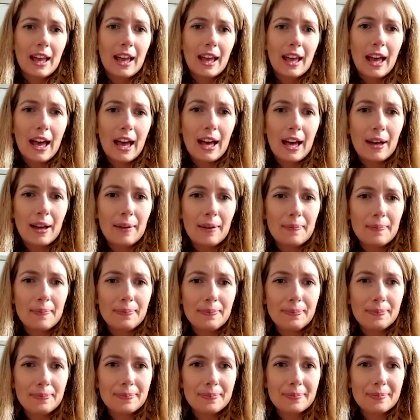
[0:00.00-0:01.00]

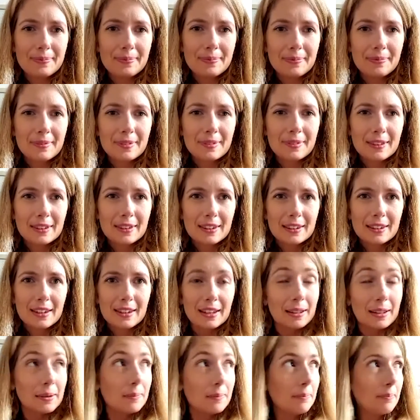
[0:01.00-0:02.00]
doing.
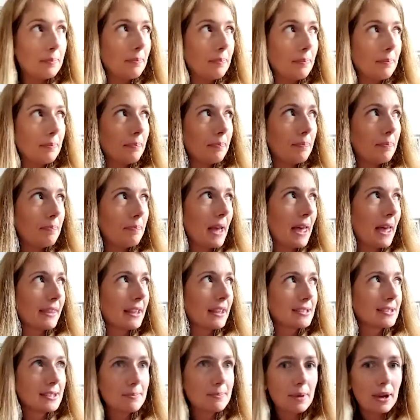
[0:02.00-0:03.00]
Ben,
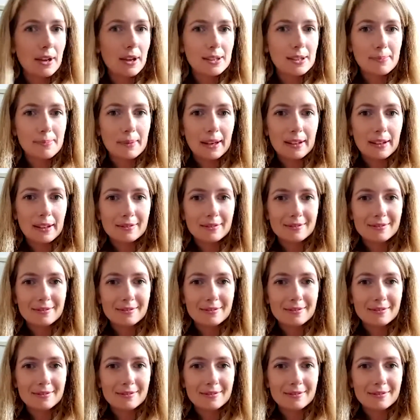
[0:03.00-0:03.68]
that's the postman.